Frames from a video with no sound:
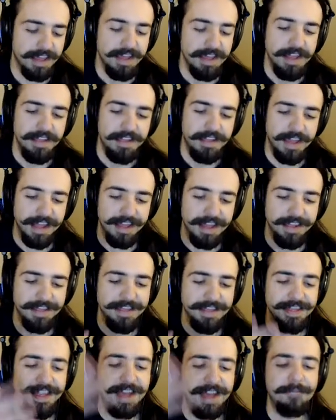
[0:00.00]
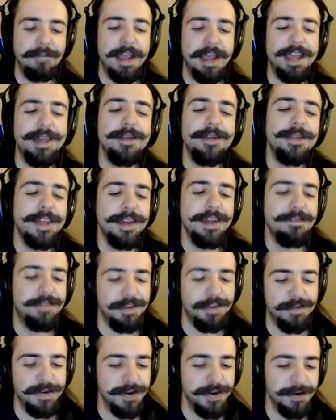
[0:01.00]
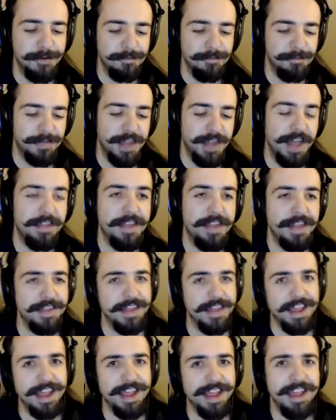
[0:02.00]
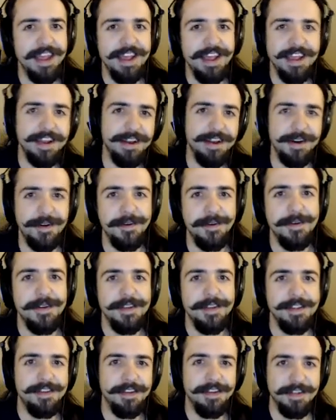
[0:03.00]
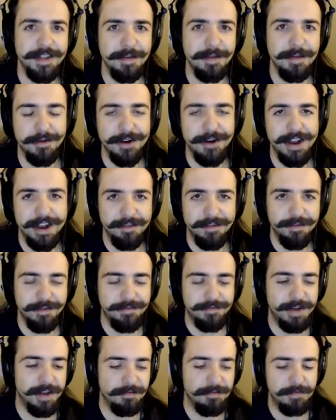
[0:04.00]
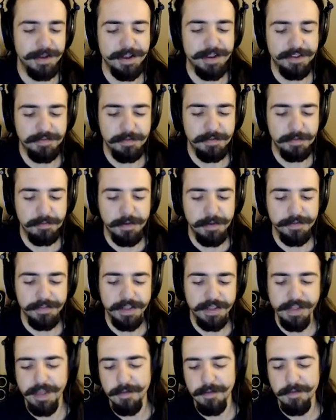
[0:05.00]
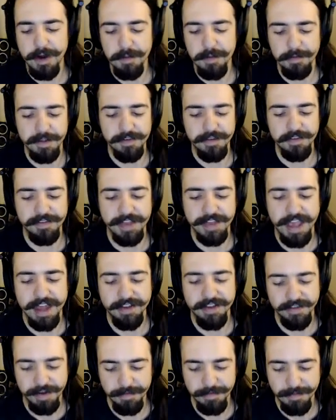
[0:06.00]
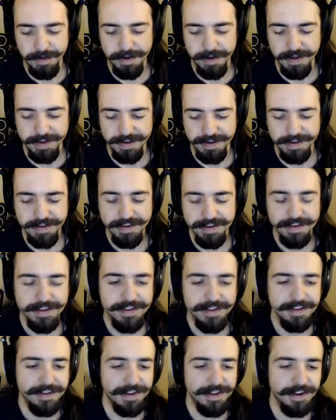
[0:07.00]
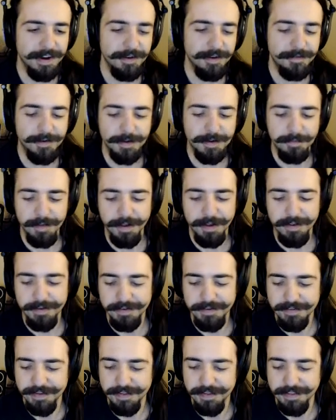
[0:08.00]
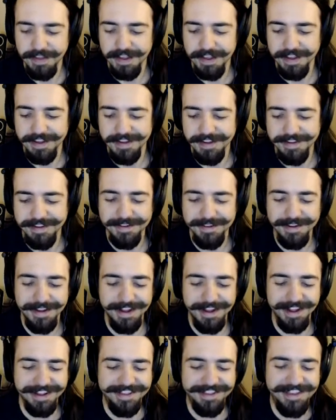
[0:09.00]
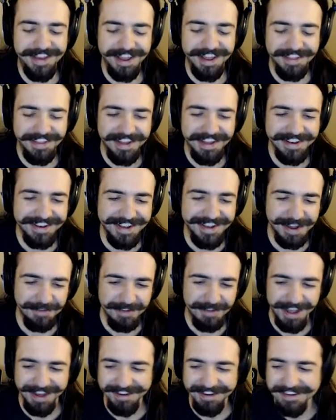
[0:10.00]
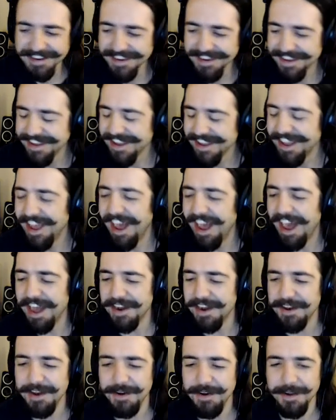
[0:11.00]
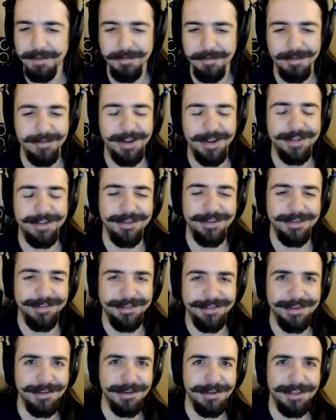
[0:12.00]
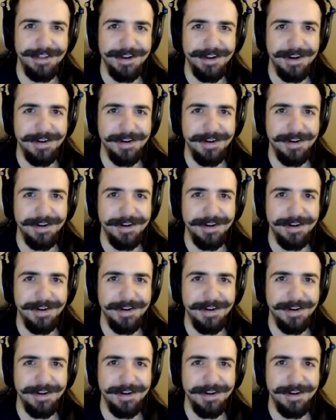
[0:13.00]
they make you leave the room, and then they, deliberate for 5 minutes, but mostly they probably just catch up on, football or something and then come out. I don't know what professors do in there.